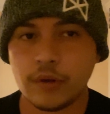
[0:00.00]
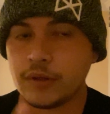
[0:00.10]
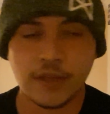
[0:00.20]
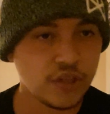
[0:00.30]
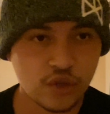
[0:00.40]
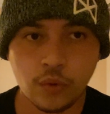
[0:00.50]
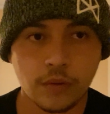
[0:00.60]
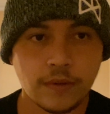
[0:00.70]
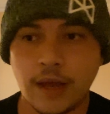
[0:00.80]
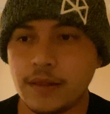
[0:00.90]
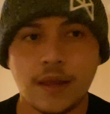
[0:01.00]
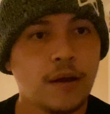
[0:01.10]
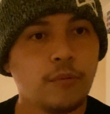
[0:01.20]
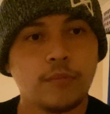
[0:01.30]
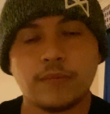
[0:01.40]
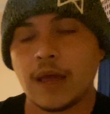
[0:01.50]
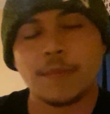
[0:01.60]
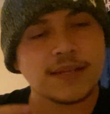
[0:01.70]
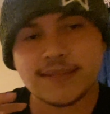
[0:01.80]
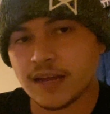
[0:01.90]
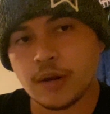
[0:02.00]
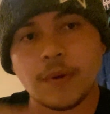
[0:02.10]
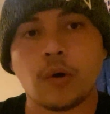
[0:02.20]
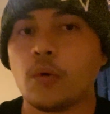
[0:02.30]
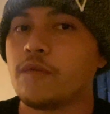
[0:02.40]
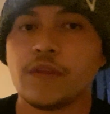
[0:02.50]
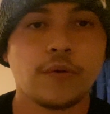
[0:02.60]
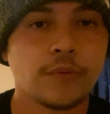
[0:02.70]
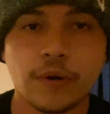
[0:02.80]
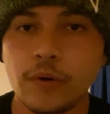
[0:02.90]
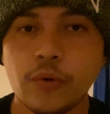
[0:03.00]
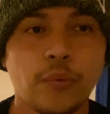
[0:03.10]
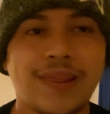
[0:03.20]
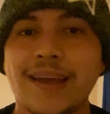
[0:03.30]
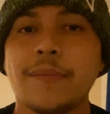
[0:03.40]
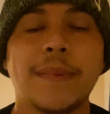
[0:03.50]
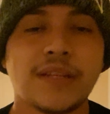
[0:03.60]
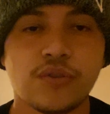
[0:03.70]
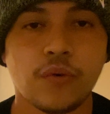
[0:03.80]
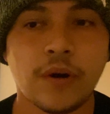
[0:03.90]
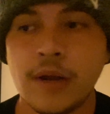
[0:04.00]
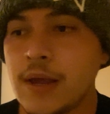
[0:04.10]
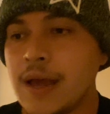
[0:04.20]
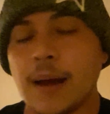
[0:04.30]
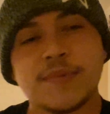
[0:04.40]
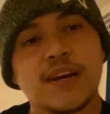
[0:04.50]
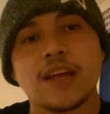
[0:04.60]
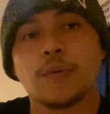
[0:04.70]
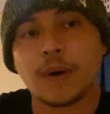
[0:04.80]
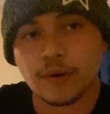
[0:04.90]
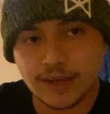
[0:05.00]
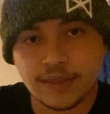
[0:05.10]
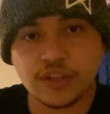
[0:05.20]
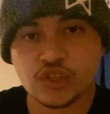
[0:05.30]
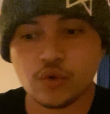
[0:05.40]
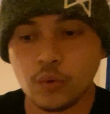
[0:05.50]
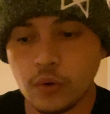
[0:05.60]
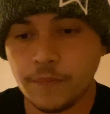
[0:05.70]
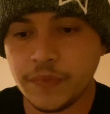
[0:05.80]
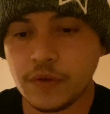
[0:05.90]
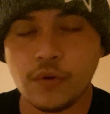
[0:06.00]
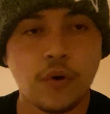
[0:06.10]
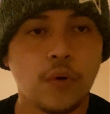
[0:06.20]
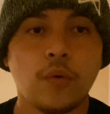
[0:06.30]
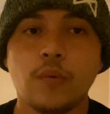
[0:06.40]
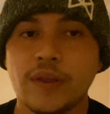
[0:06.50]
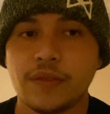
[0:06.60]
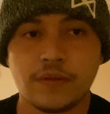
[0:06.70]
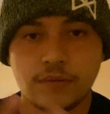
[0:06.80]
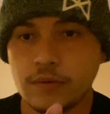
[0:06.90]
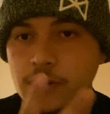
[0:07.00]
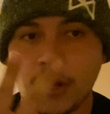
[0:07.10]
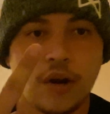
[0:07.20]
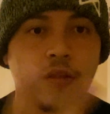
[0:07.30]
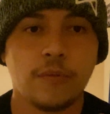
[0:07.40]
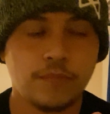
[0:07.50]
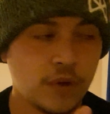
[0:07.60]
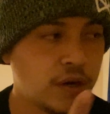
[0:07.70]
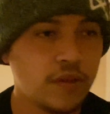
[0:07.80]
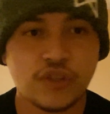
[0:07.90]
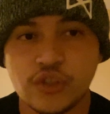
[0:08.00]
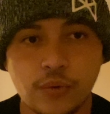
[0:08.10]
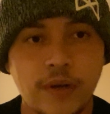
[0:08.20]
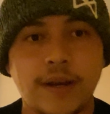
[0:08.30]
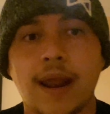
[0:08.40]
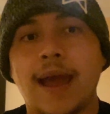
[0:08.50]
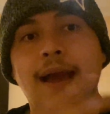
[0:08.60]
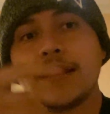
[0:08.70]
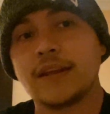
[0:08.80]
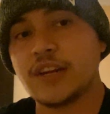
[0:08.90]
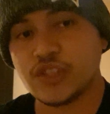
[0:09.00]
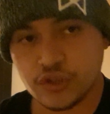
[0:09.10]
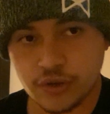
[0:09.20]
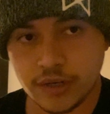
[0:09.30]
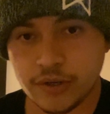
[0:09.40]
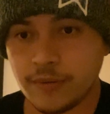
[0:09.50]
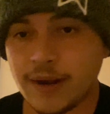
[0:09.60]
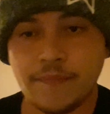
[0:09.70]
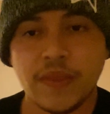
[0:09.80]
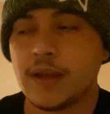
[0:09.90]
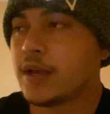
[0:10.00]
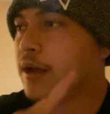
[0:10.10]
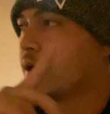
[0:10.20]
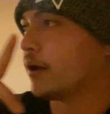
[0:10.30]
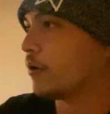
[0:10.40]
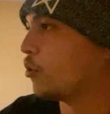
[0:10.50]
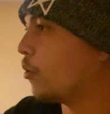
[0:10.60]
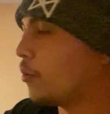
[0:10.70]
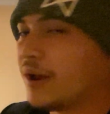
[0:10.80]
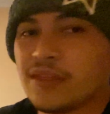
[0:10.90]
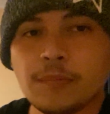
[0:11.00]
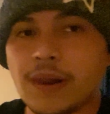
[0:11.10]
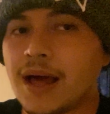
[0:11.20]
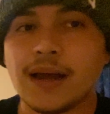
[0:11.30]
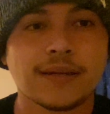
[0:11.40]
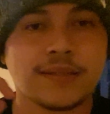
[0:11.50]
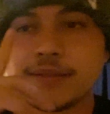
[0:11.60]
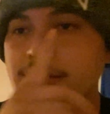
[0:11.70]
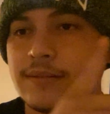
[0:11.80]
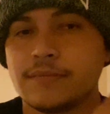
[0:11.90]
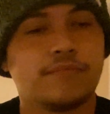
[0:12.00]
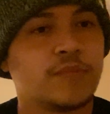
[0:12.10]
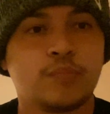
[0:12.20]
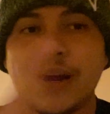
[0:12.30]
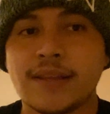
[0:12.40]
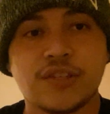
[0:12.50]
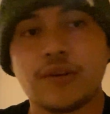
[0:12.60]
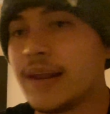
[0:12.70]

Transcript: in the school. I'm not talking about over the road with like a mentor. I'm talking about in the school. You go with another student and an instructor, right? Go around the blocks, practice your